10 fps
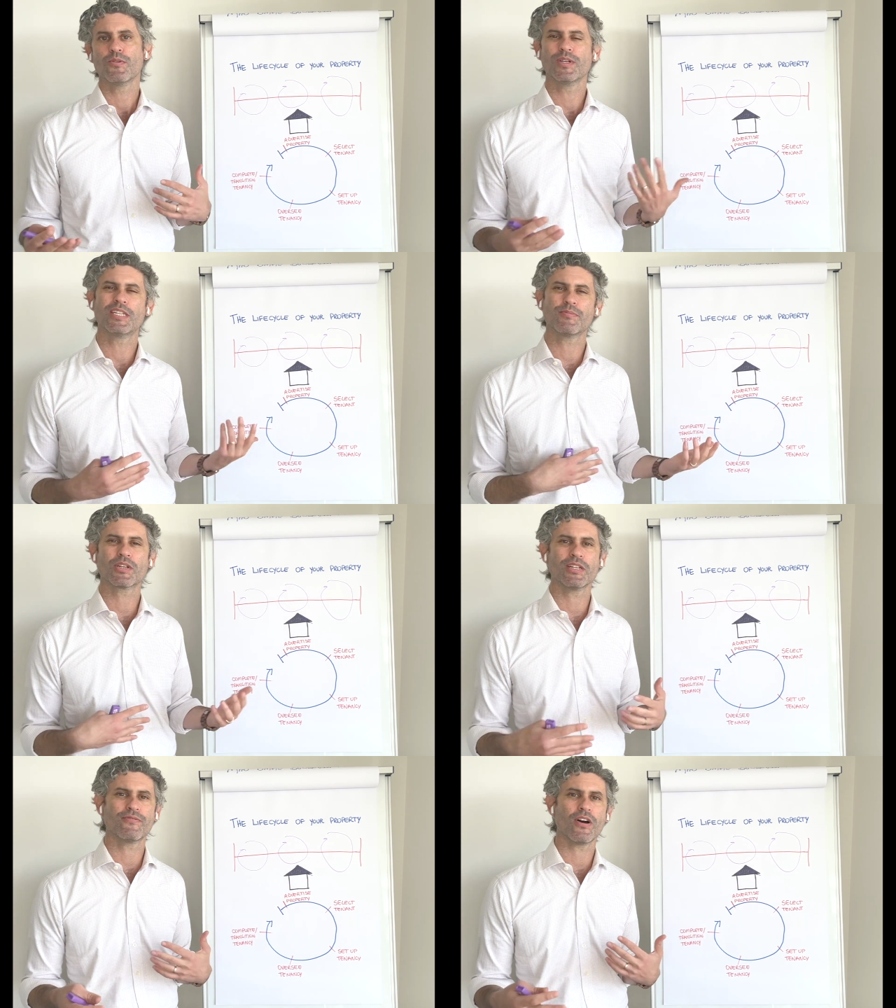We
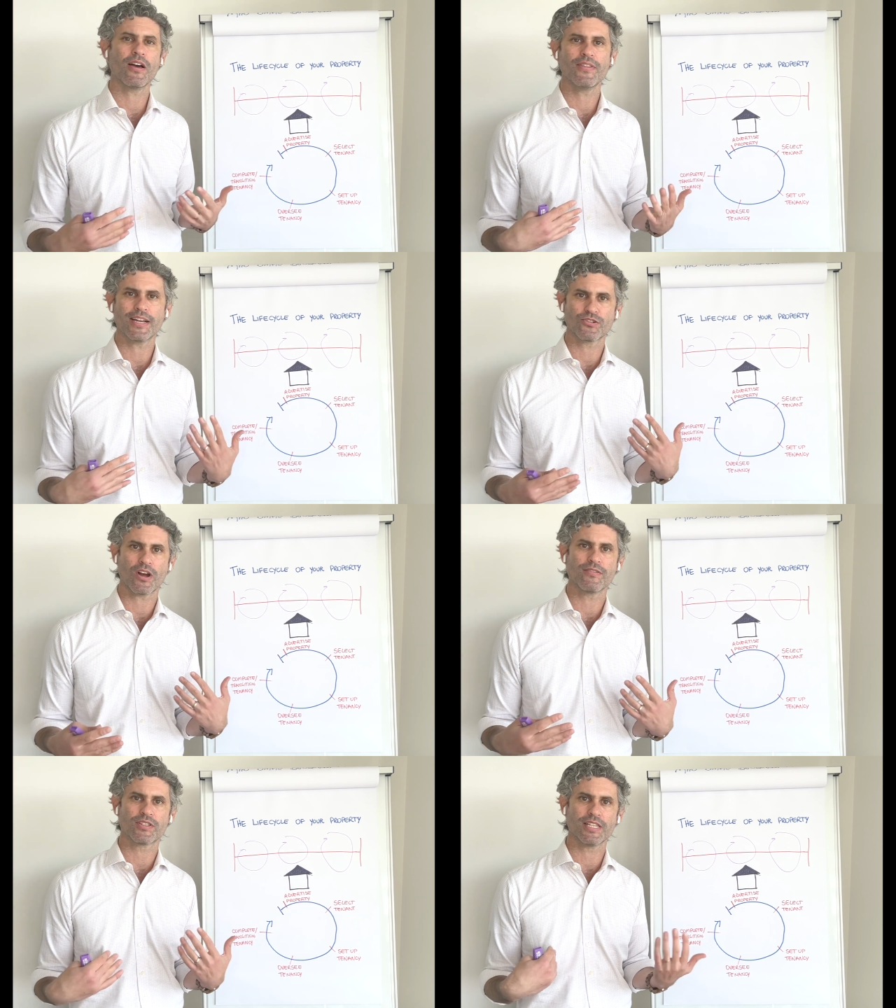typically find that
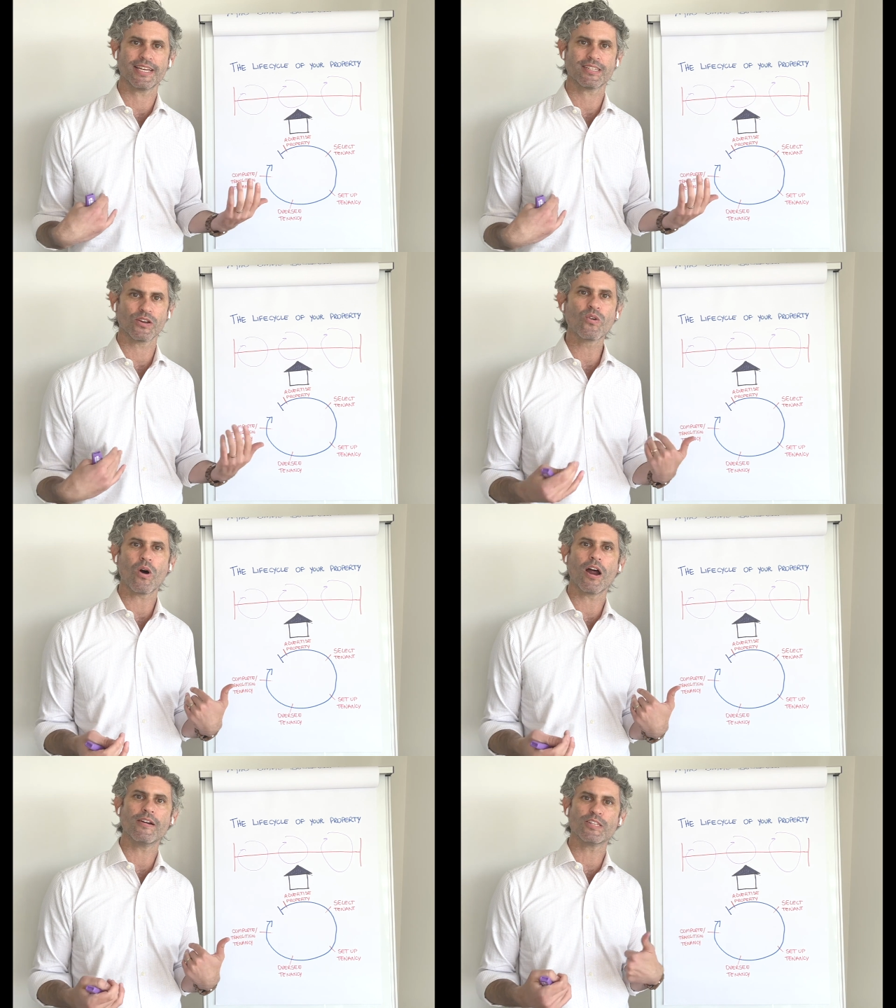drives less
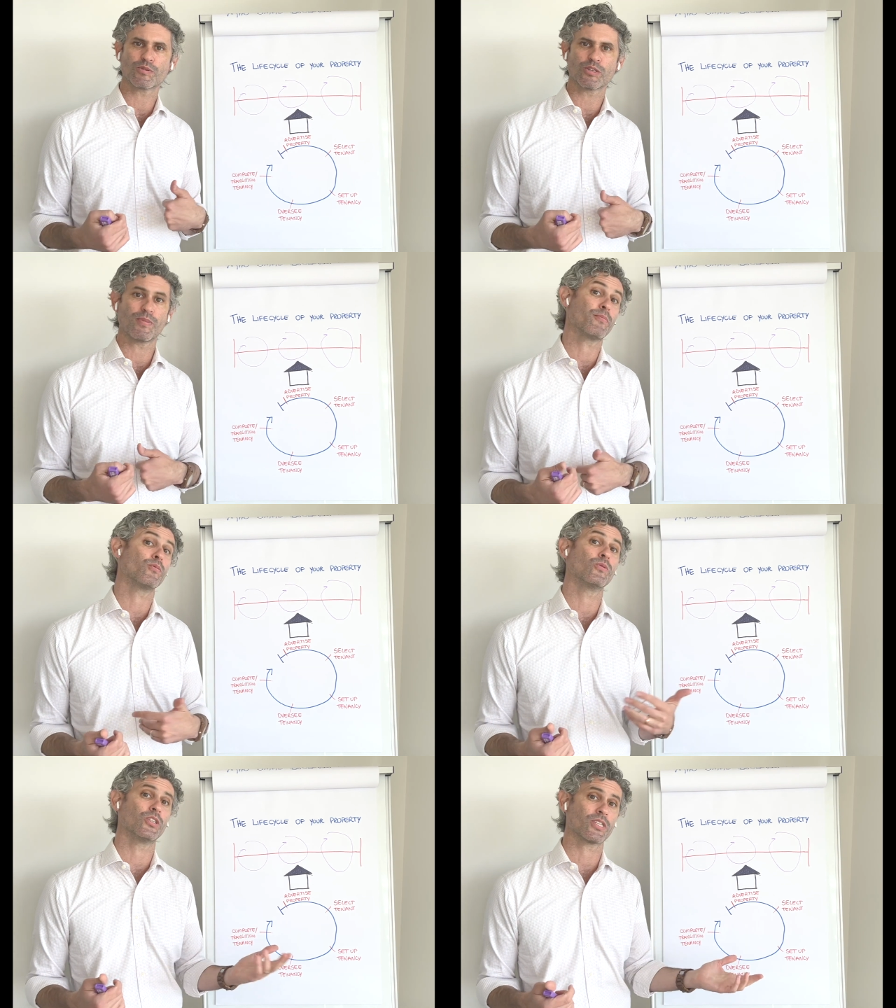inquiries because people
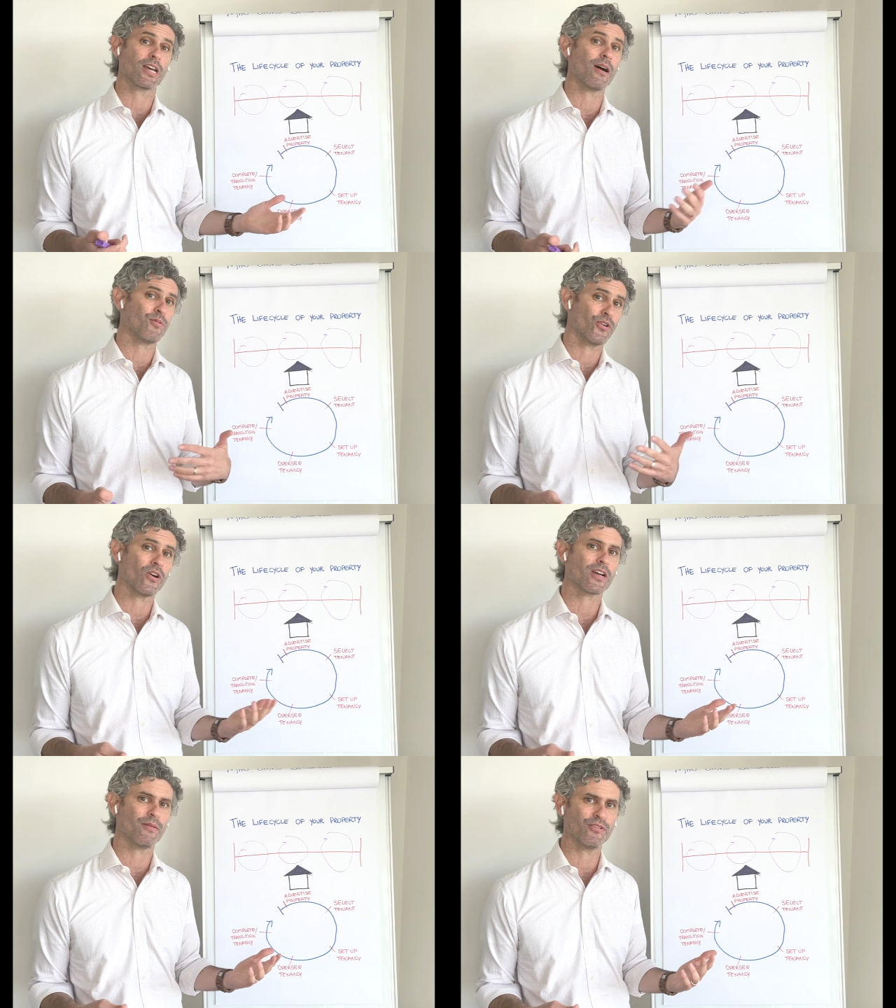will just come or
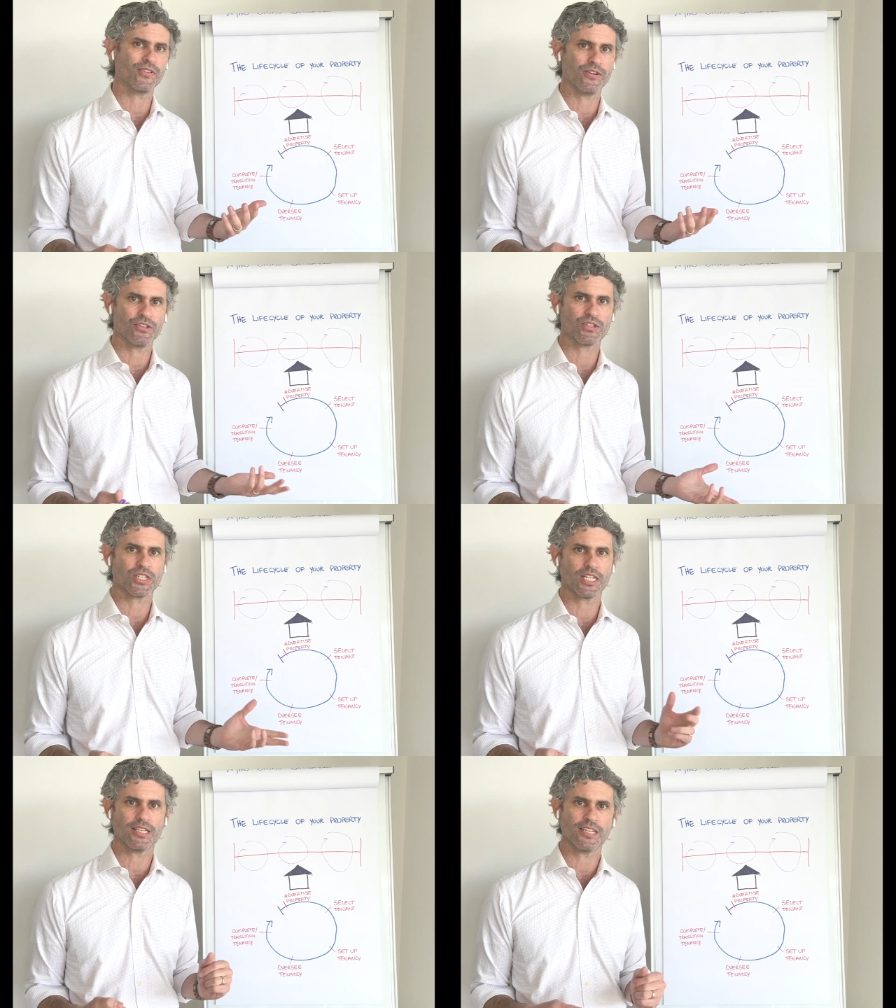not come if they're
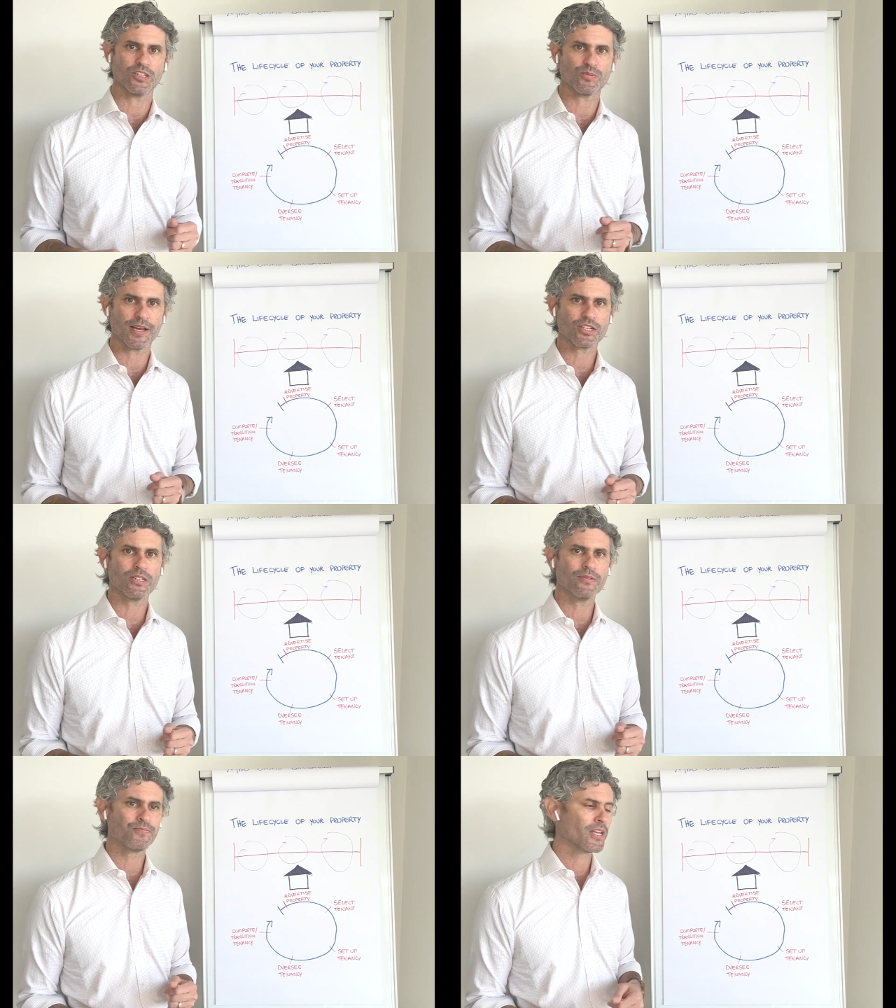interested in the inspection.